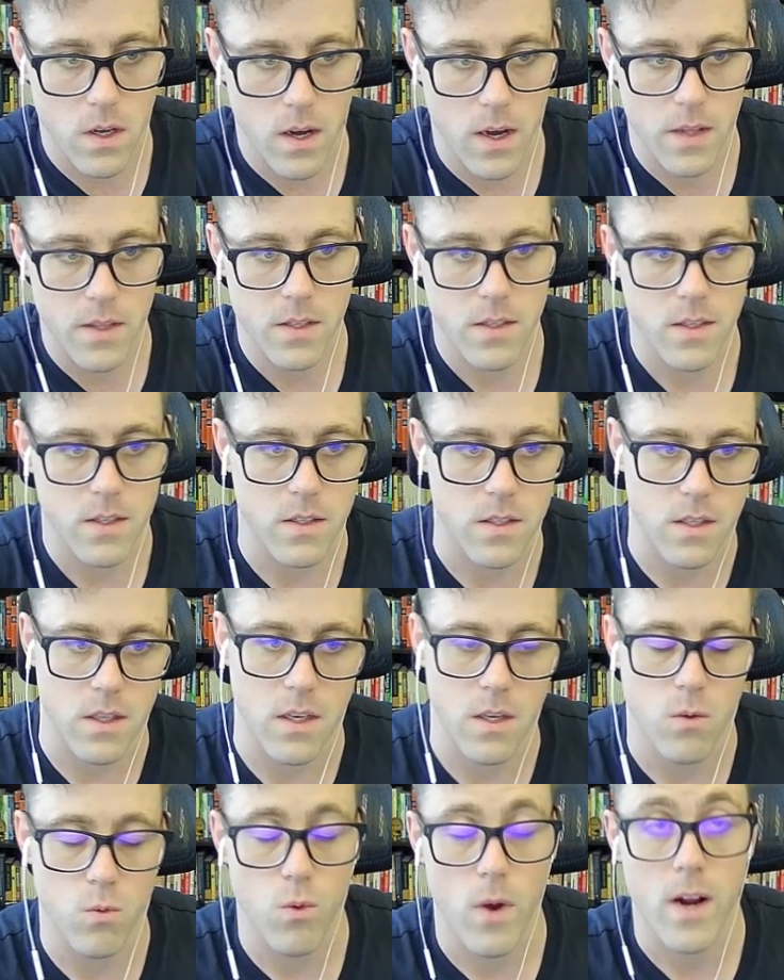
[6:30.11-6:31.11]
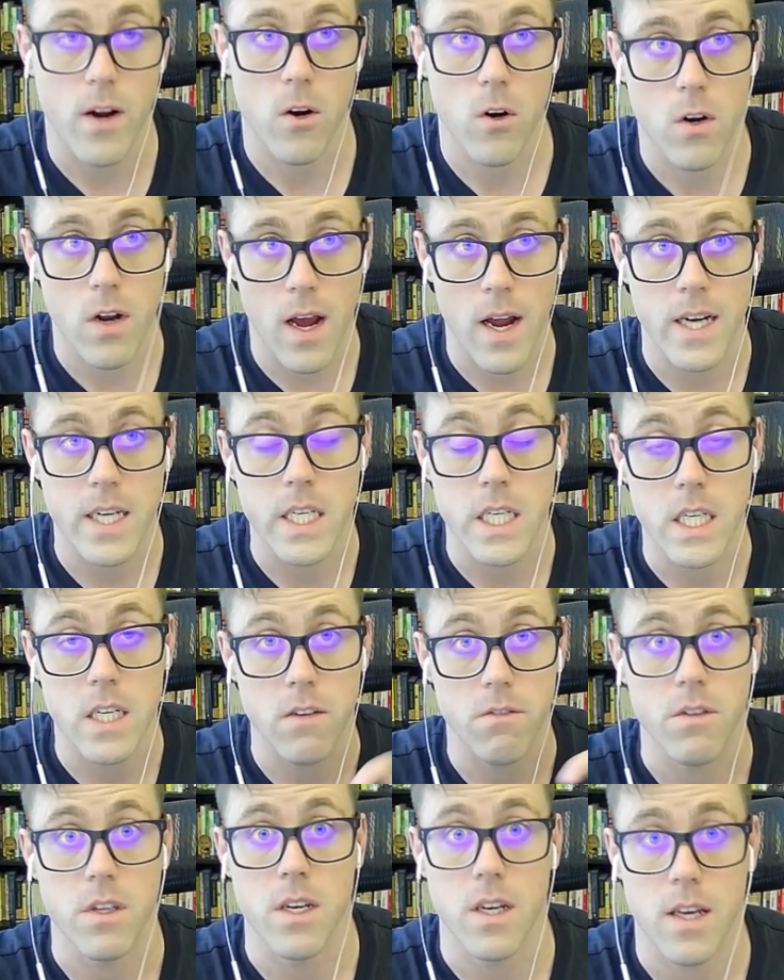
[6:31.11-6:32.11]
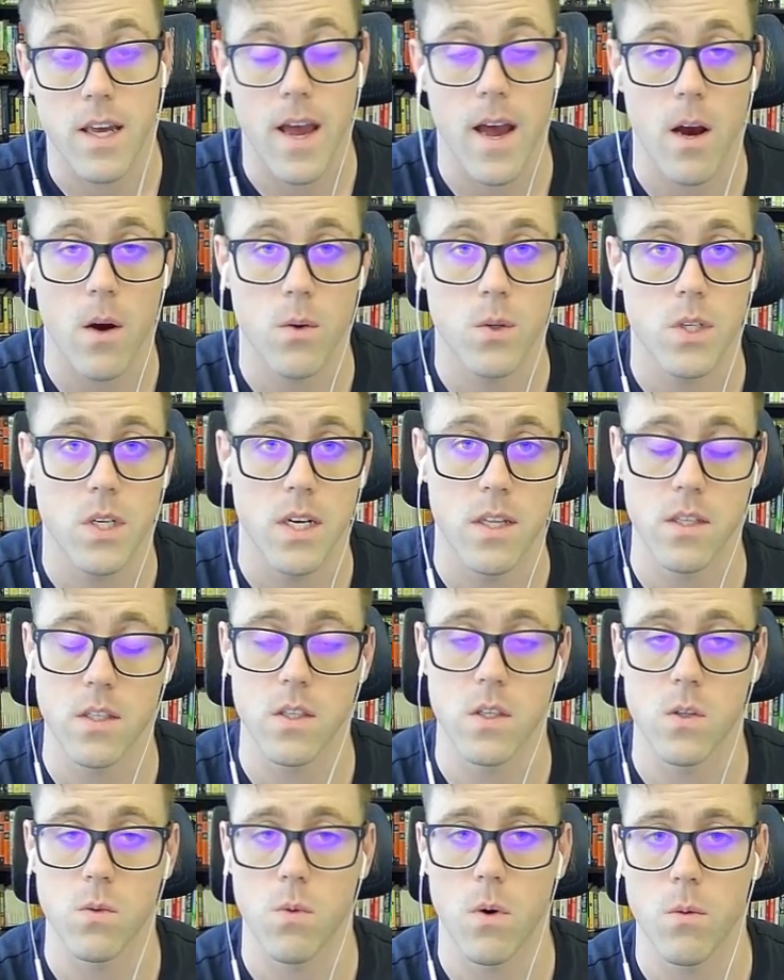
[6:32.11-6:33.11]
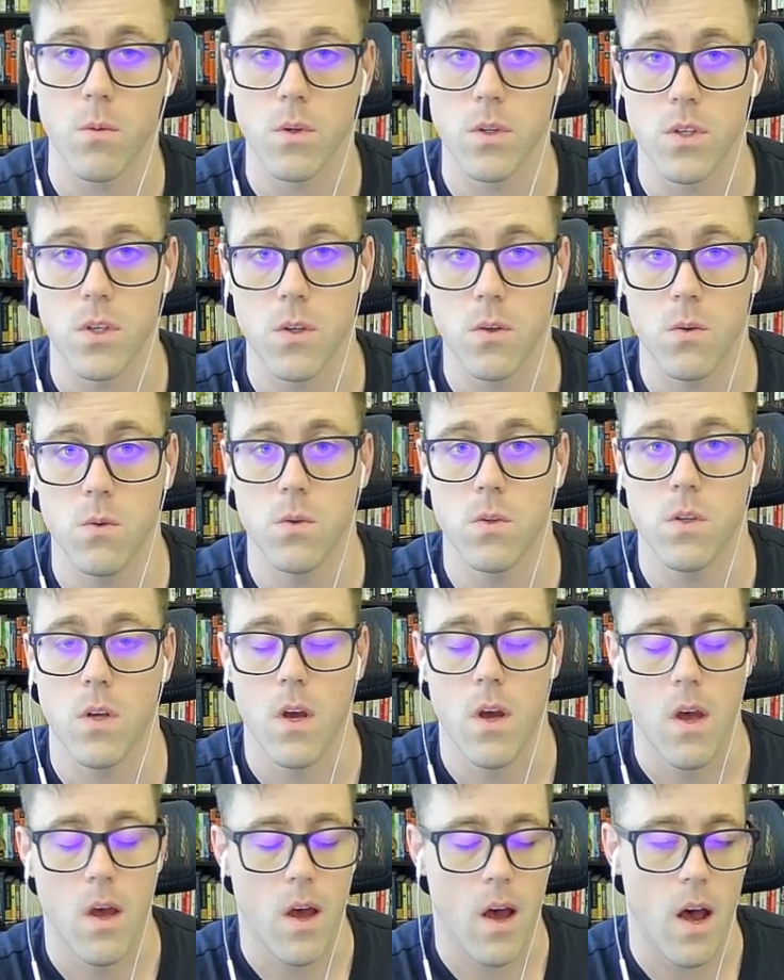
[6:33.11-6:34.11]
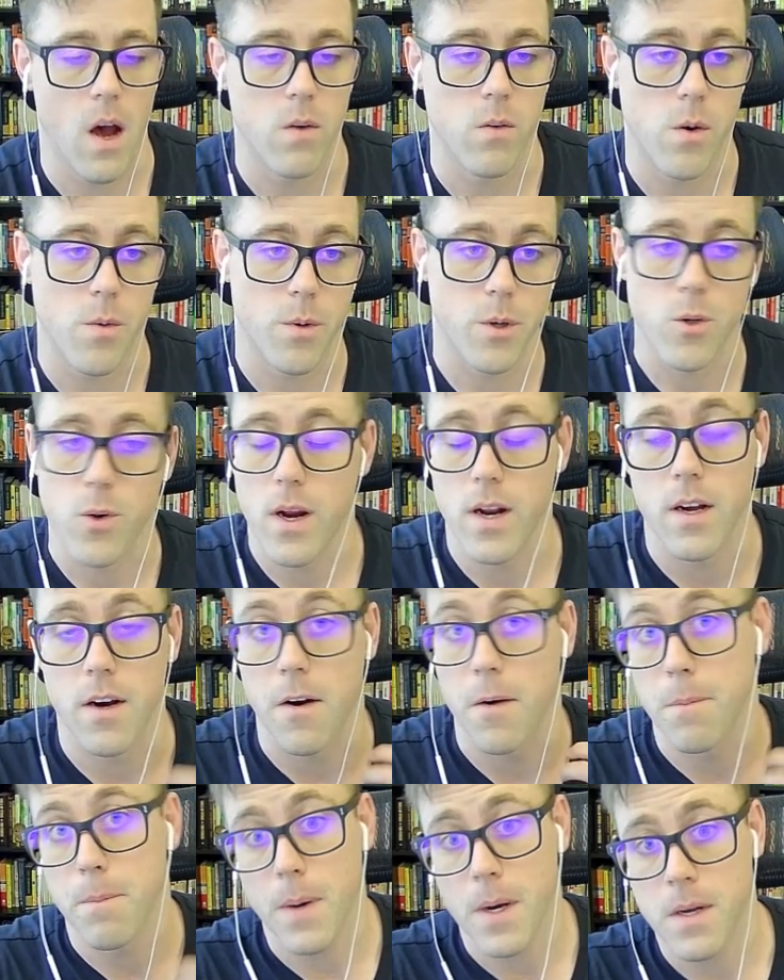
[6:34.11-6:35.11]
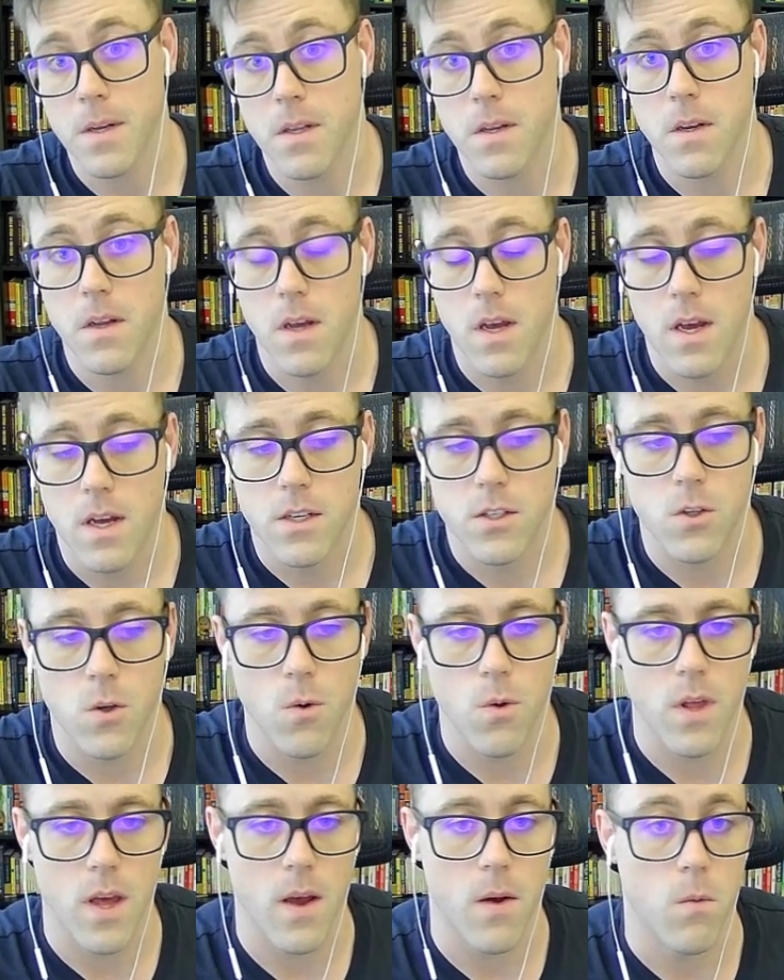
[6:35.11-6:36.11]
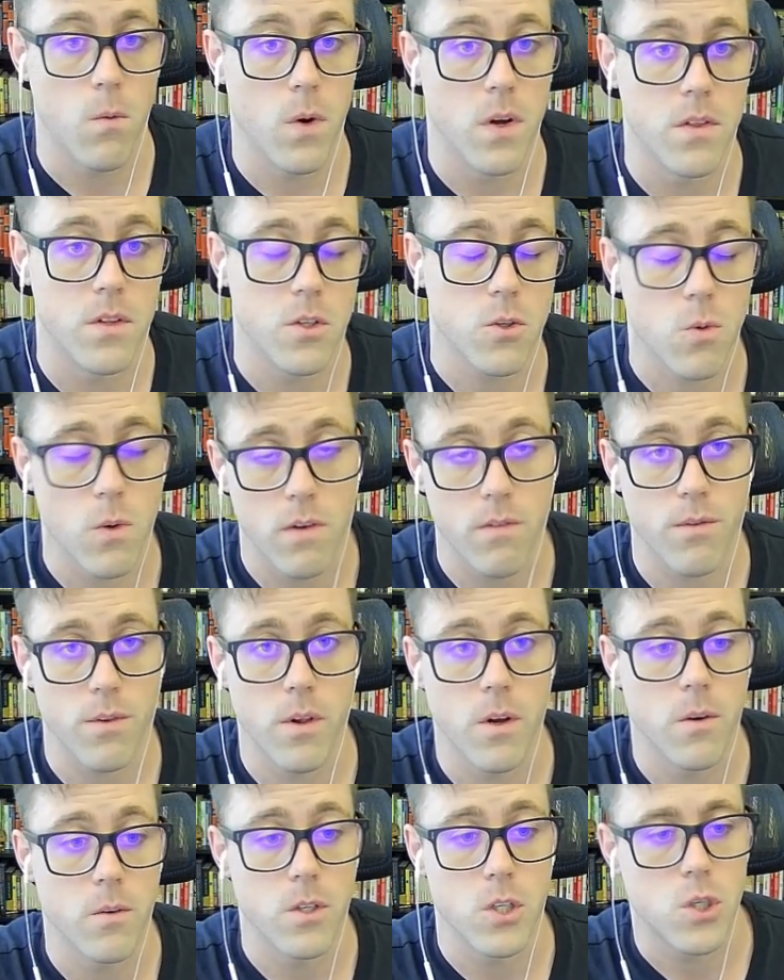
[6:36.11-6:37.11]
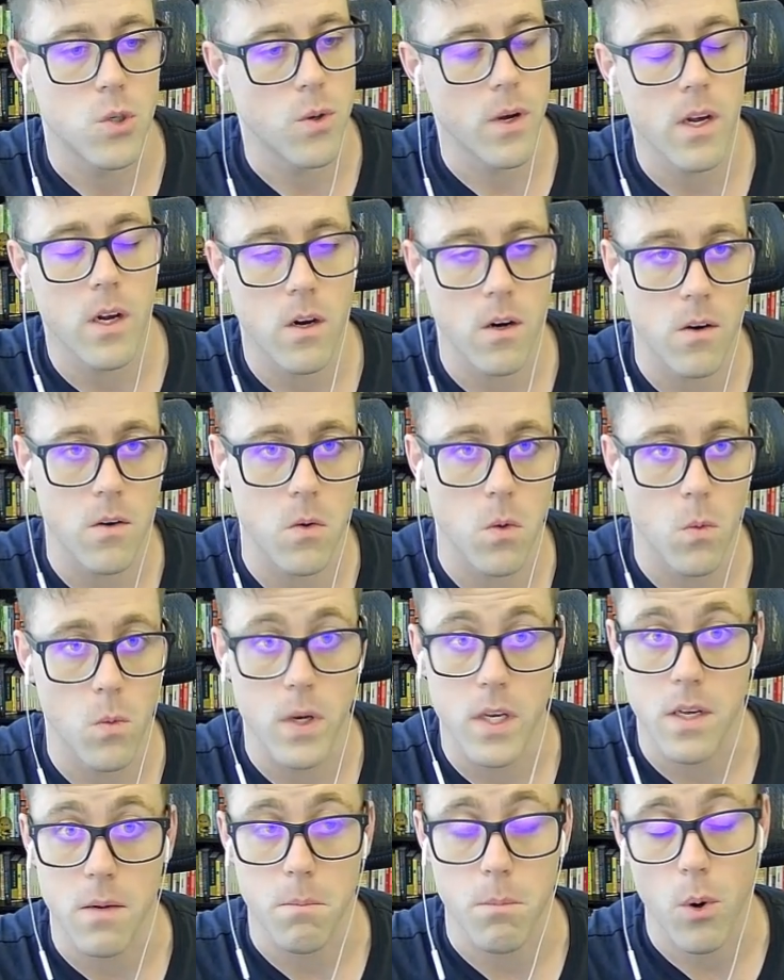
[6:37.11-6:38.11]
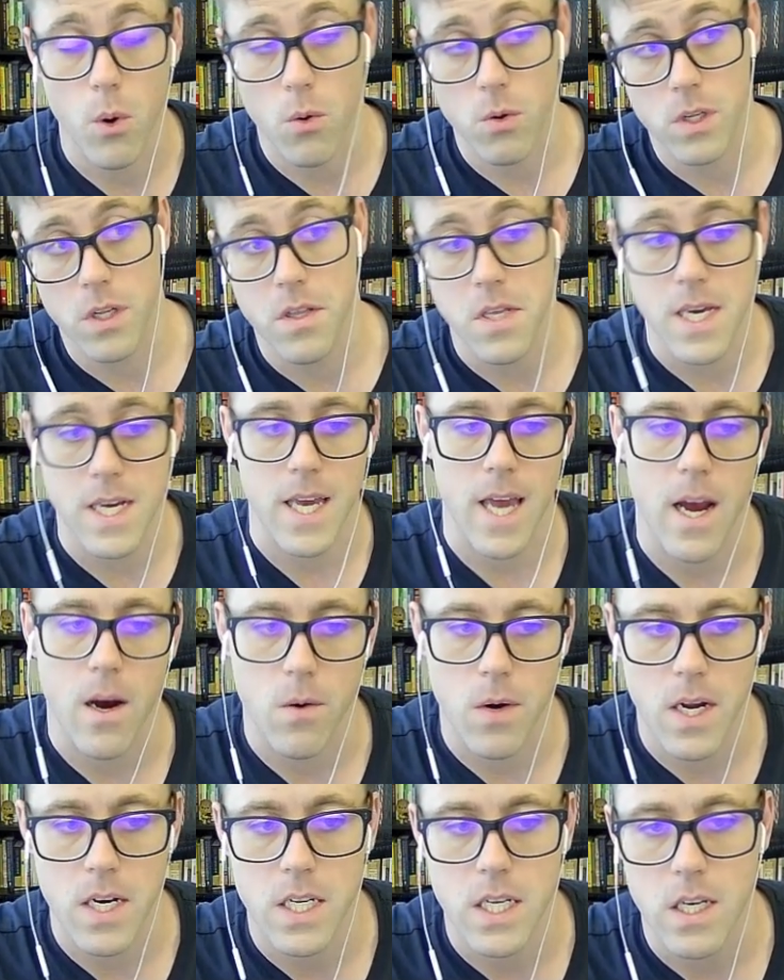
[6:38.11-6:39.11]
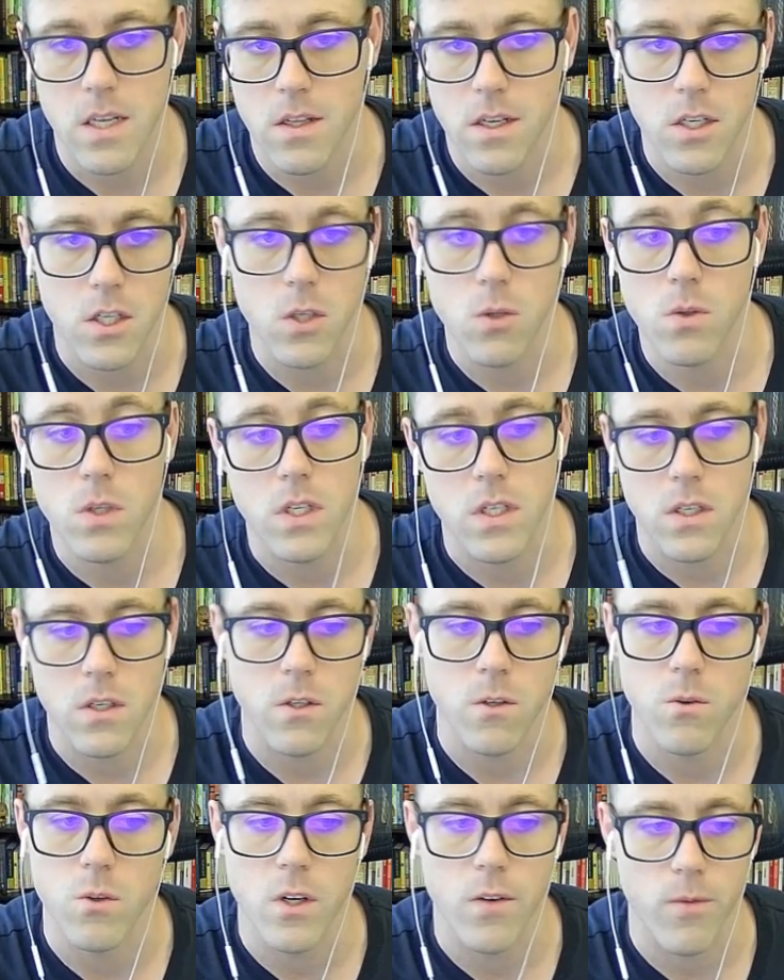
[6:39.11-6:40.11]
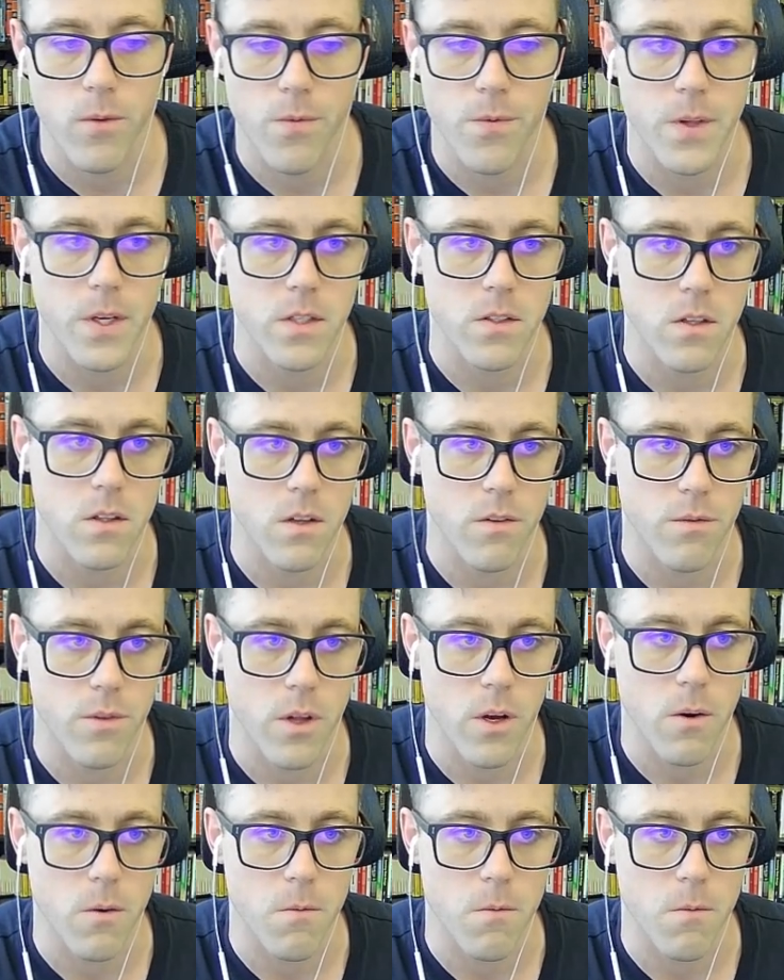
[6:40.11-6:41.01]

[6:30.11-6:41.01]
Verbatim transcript: Uh, this is the record ID of the account, and this is what we'll use uh, when we're creating our button so that when the screen flow is triggered, we can pull in the account ID and then use it to do different things in the flow.